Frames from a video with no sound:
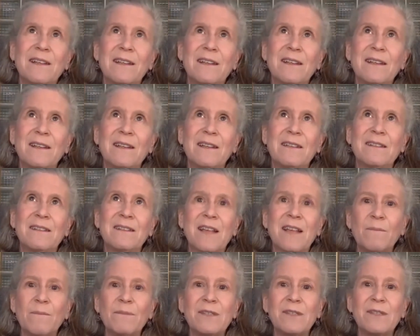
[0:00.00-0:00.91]
in
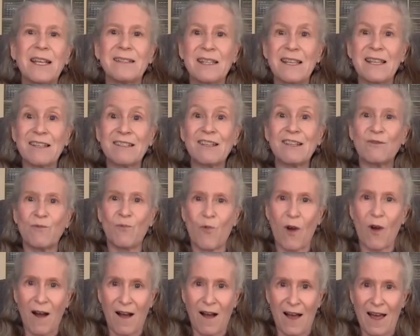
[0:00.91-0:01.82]
some sense, this is
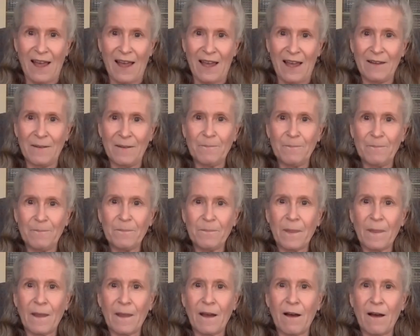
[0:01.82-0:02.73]
why
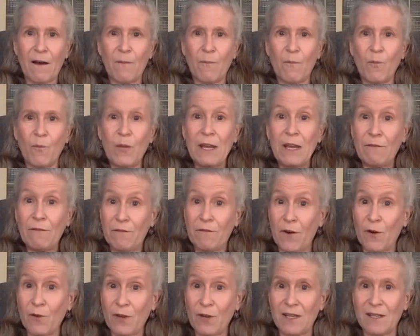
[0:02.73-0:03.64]
we
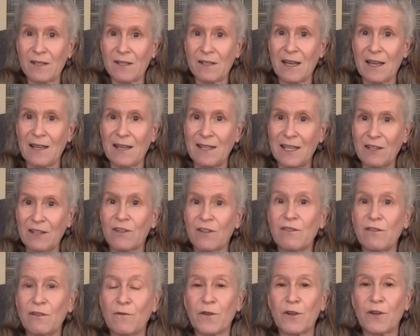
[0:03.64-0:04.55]
focus at the
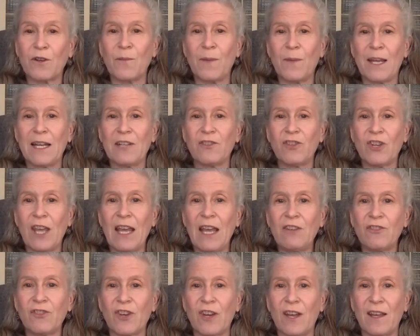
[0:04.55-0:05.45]
Institute for Humane
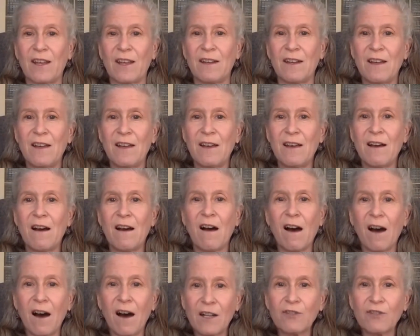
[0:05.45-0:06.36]
Education
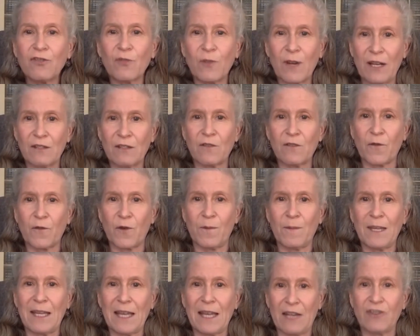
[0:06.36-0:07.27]
on
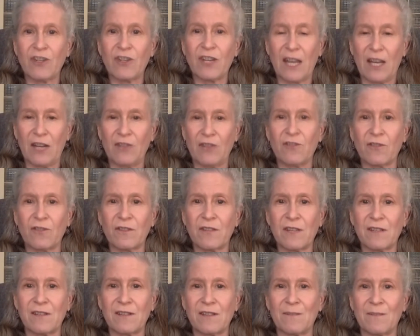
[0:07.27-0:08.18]
transforming the educational
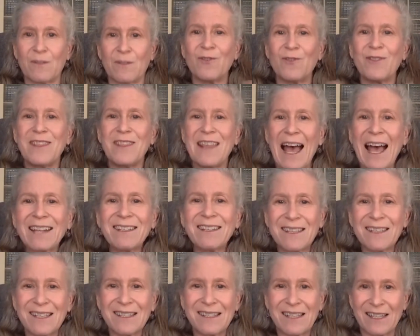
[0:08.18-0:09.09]
system. So that's
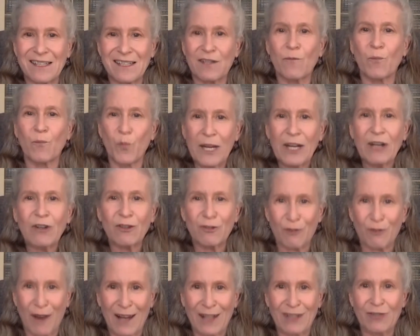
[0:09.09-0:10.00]
the system we are
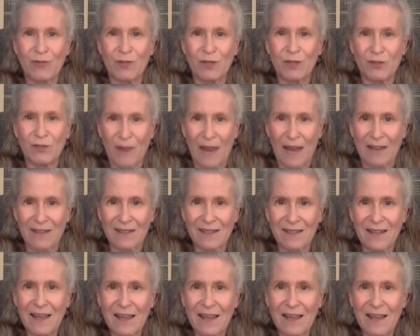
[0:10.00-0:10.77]
trying to address,